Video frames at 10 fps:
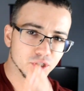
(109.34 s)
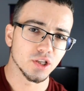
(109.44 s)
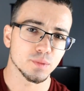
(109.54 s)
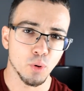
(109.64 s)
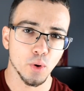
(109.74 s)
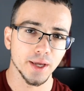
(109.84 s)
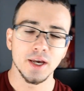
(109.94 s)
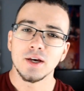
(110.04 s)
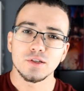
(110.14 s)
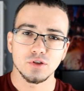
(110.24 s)
to this point,
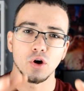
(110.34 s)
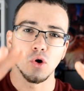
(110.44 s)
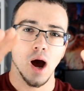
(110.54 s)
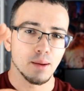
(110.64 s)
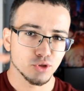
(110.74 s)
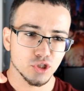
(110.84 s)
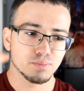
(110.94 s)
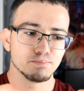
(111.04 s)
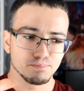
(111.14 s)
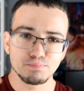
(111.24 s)
so I'm just
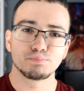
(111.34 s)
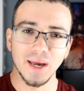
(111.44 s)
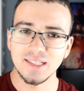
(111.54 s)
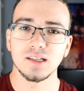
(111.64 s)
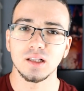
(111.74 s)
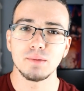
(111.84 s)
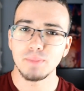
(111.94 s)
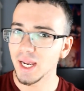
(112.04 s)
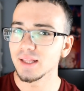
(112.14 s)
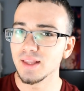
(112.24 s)
basically
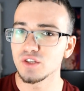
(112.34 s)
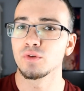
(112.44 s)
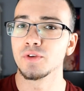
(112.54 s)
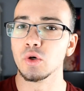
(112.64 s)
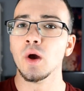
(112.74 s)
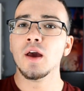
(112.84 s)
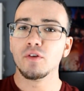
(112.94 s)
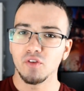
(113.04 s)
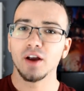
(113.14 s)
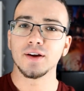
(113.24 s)
making this review
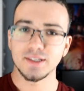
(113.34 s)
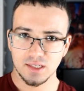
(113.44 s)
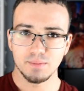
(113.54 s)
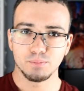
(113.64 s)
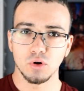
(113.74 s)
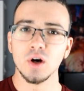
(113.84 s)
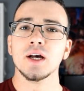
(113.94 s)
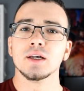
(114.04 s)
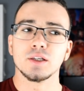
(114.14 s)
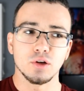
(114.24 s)
very simple,
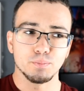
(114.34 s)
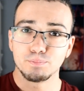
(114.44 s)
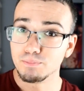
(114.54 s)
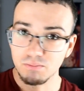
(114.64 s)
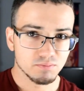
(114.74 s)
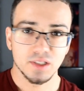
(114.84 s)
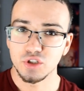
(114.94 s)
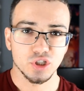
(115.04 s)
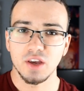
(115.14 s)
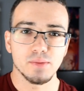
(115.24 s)
you know,
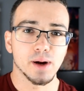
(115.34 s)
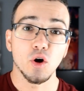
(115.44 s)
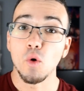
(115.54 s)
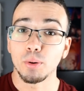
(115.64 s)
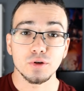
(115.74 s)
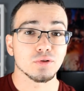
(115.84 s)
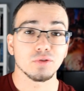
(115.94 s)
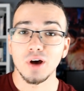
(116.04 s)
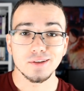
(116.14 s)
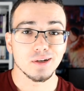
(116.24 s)
just giving my own personal
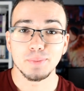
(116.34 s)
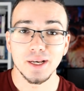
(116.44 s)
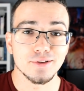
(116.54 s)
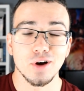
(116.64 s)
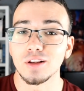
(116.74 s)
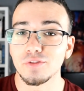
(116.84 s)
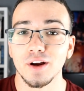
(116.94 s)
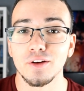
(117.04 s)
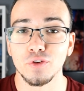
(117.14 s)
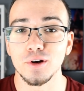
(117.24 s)
thoughts and opinions on the
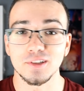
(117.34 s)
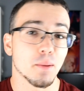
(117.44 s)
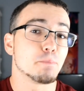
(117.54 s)
very first